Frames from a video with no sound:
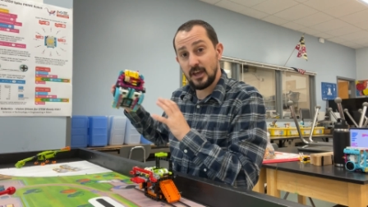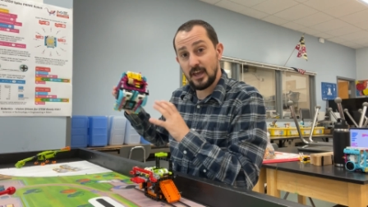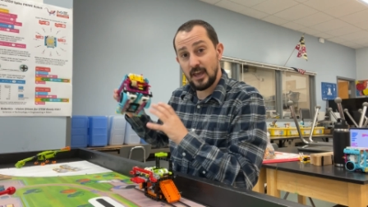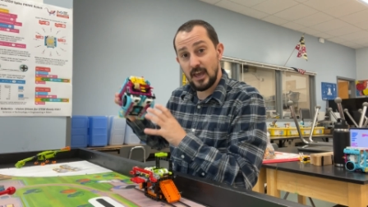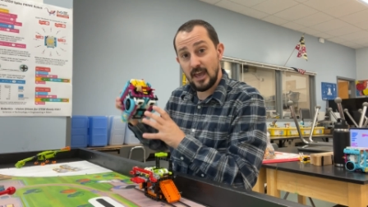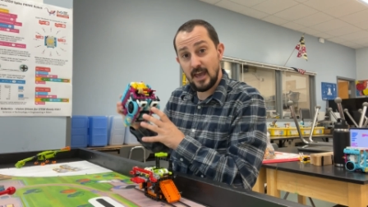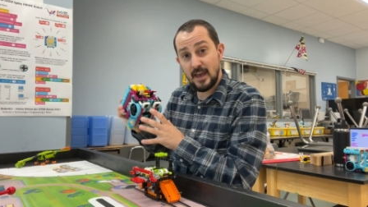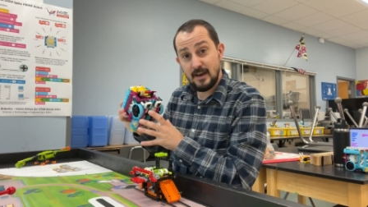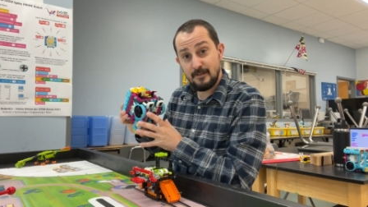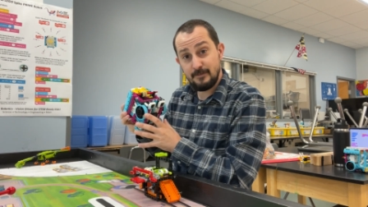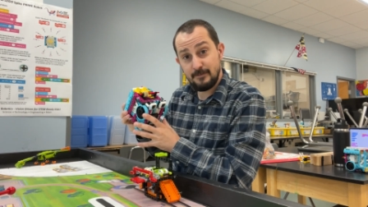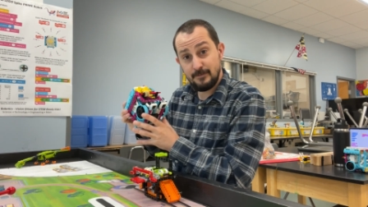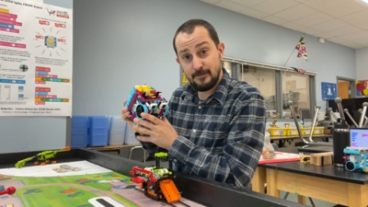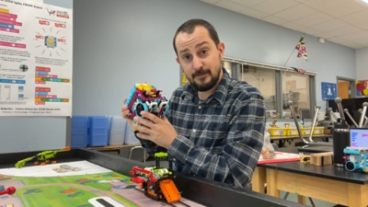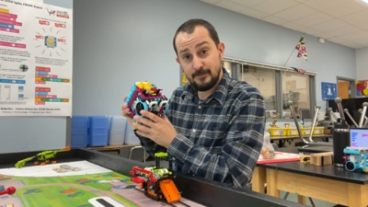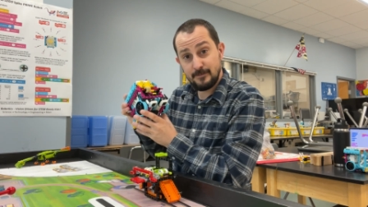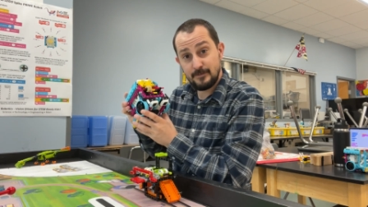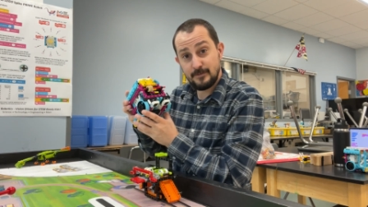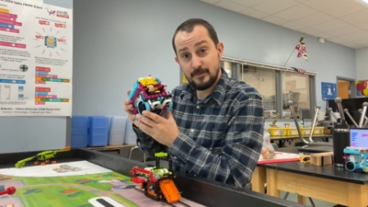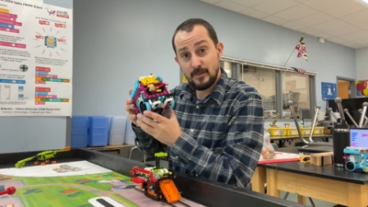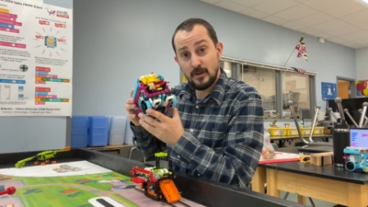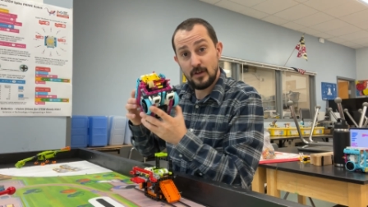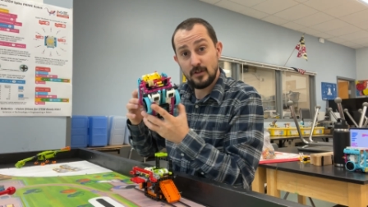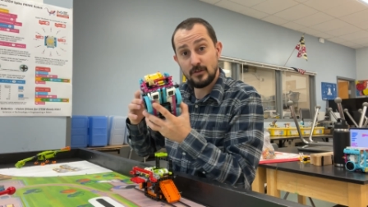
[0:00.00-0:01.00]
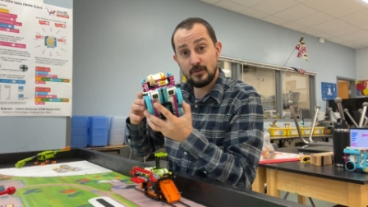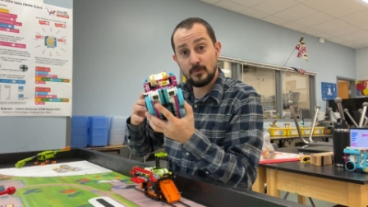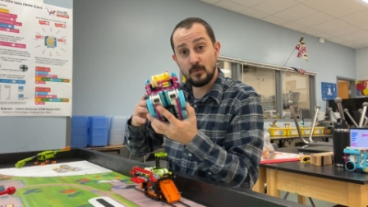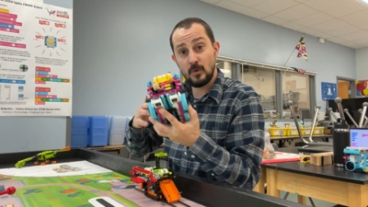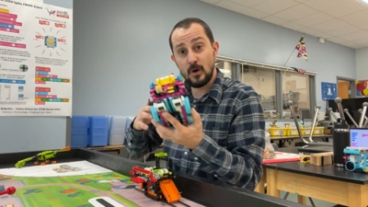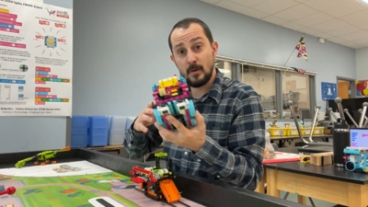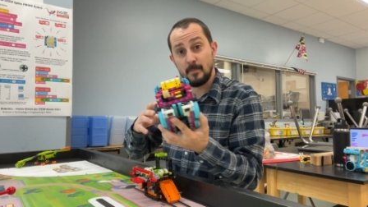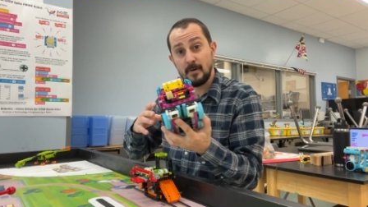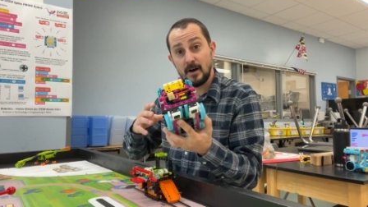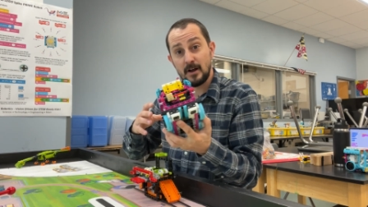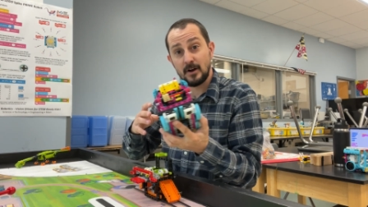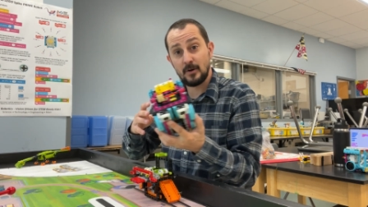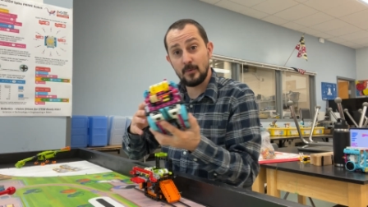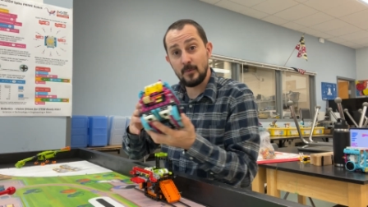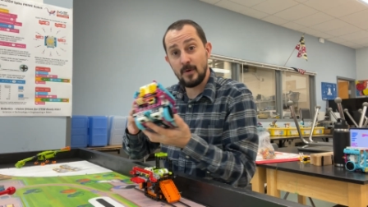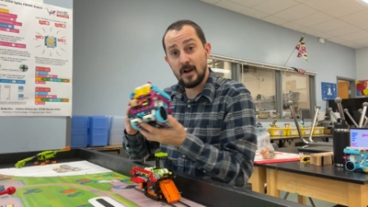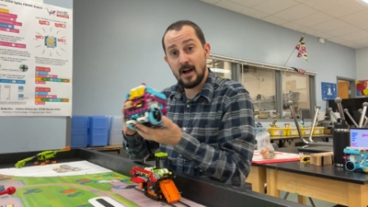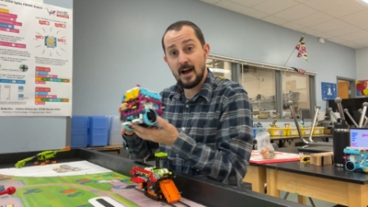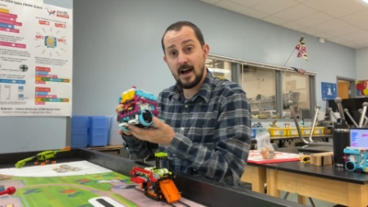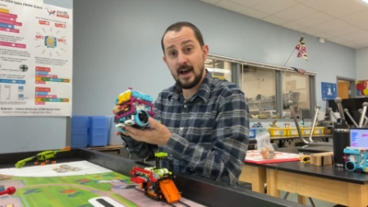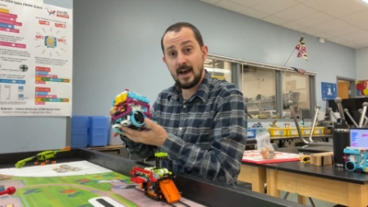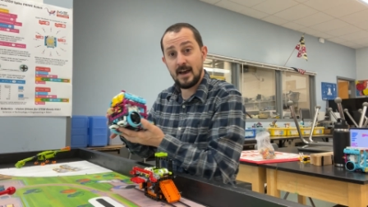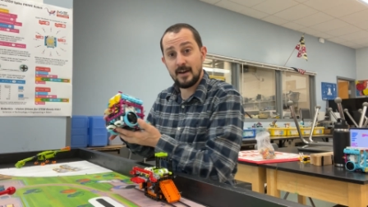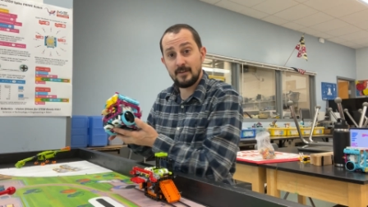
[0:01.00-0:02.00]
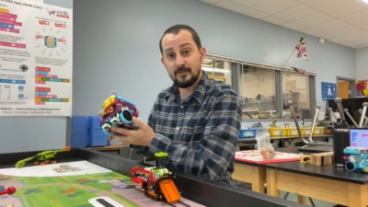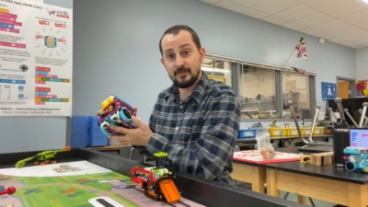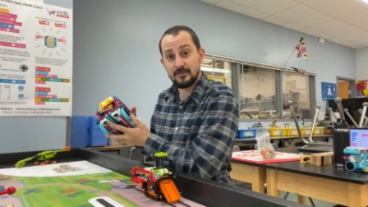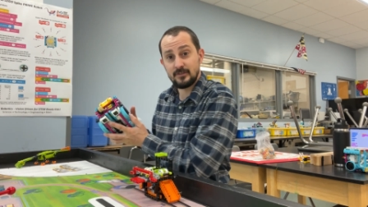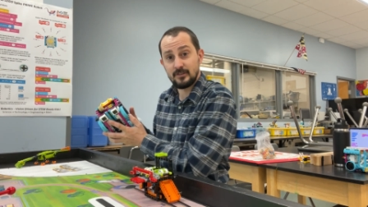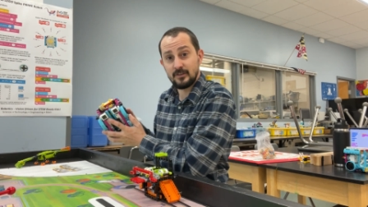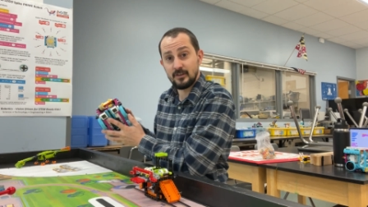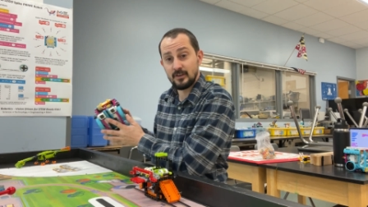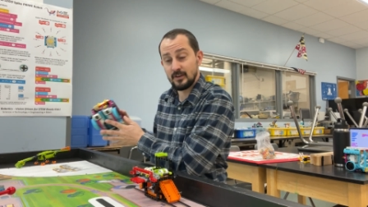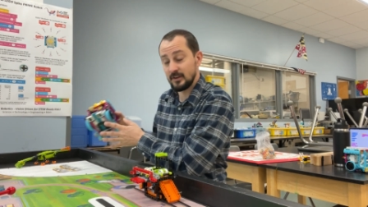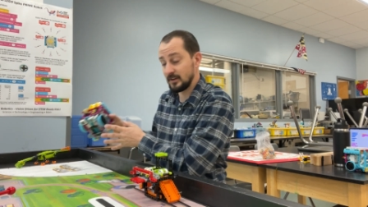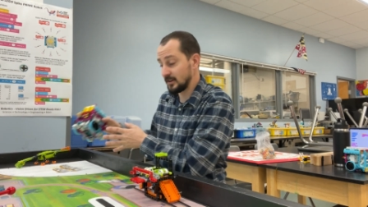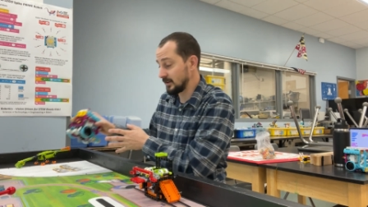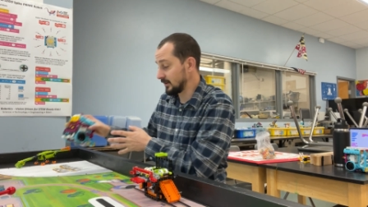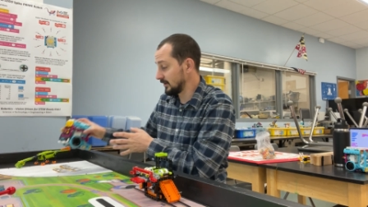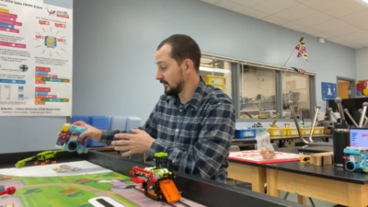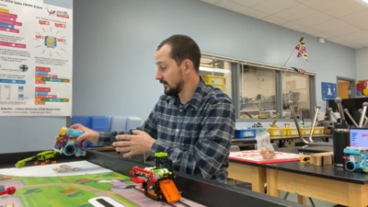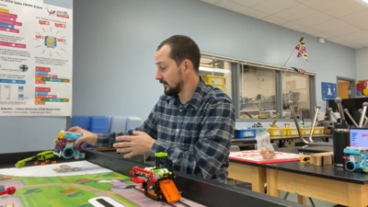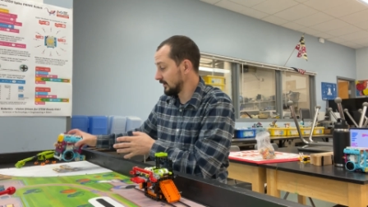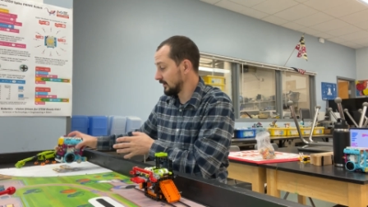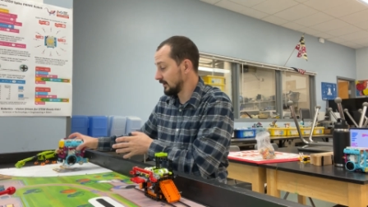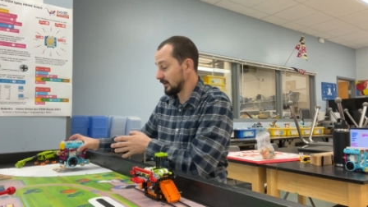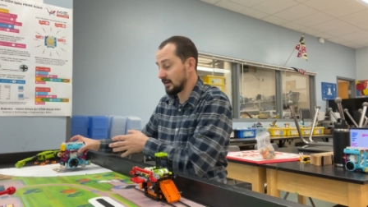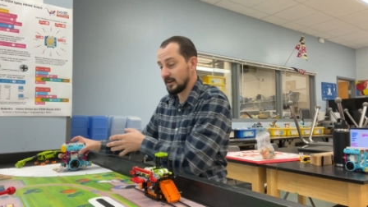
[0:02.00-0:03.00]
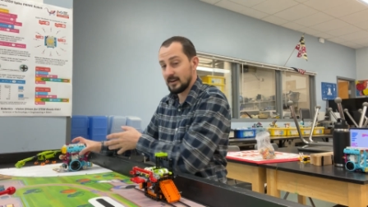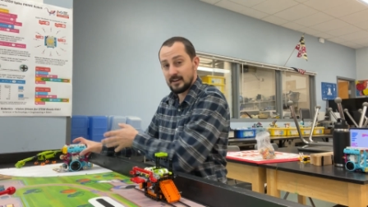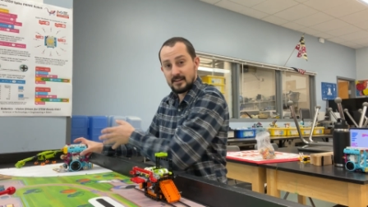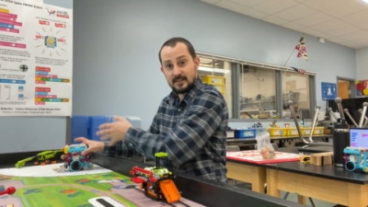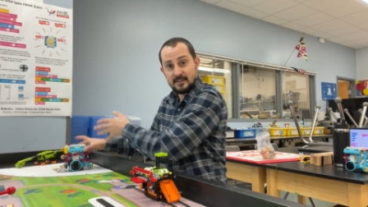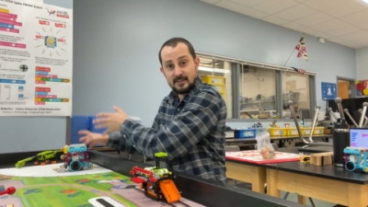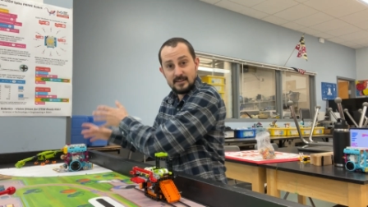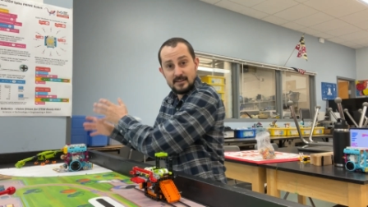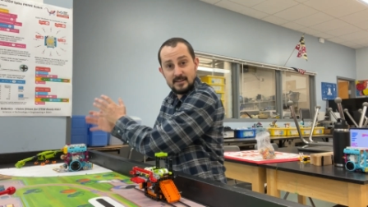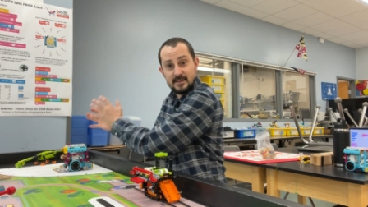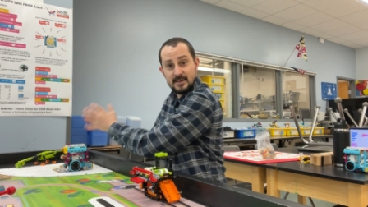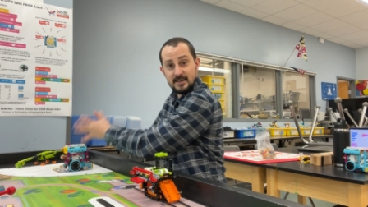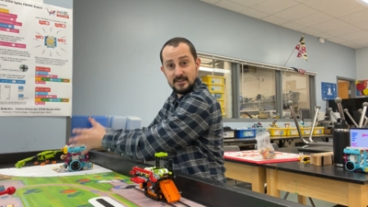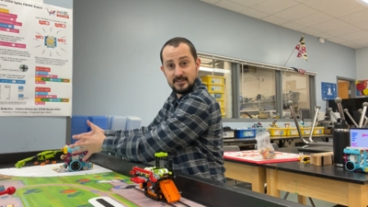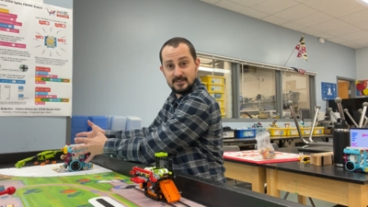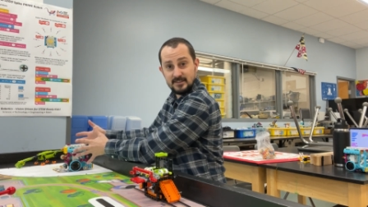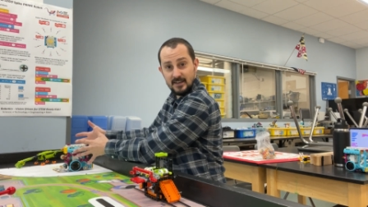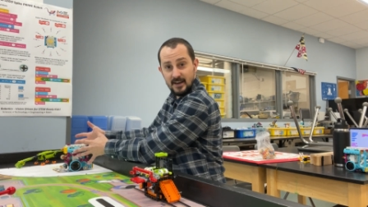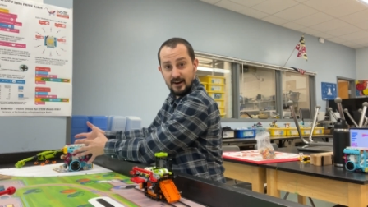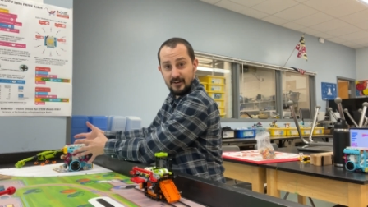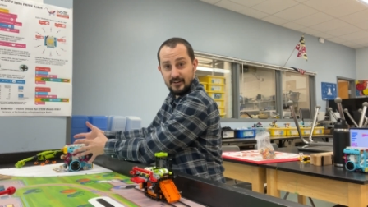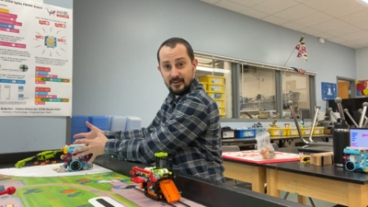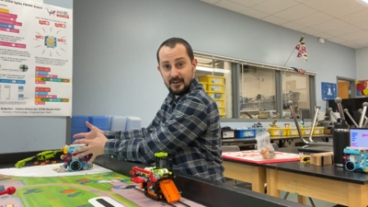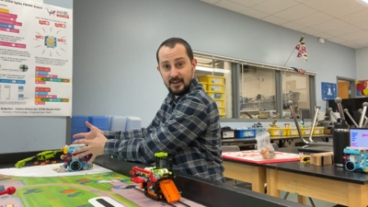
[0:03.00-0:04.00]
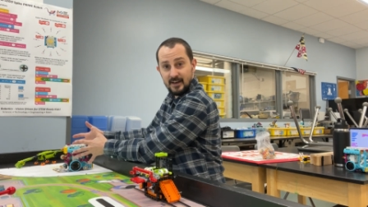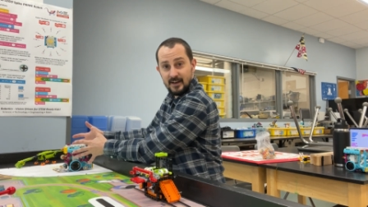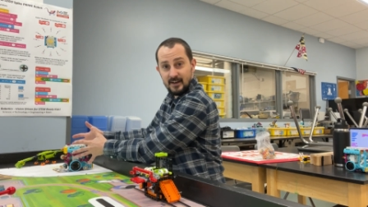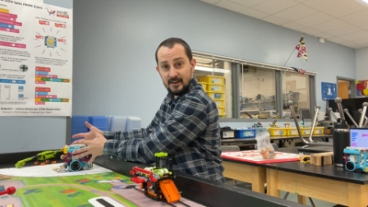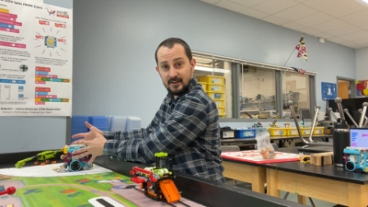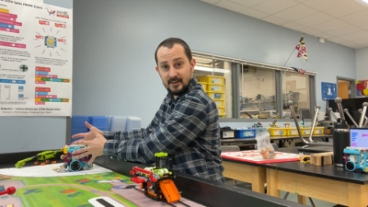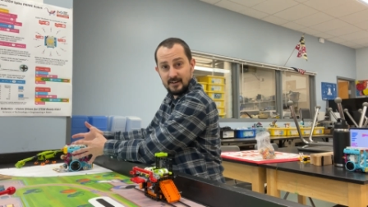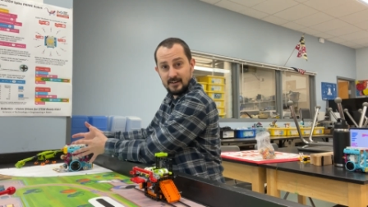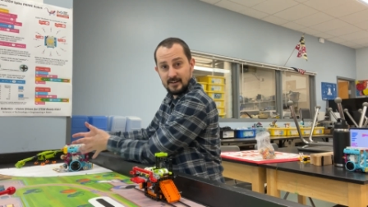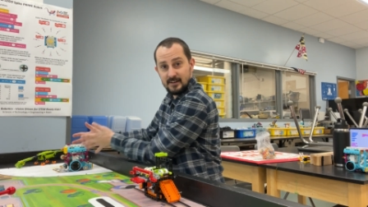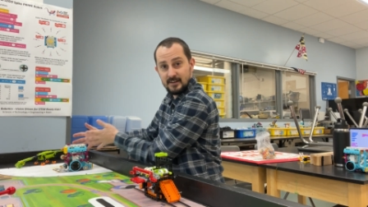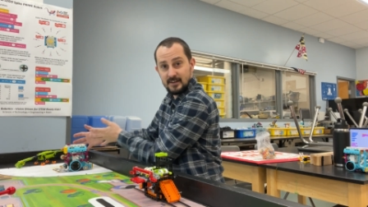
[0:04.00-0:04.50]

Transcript: If the robot arrives in this area,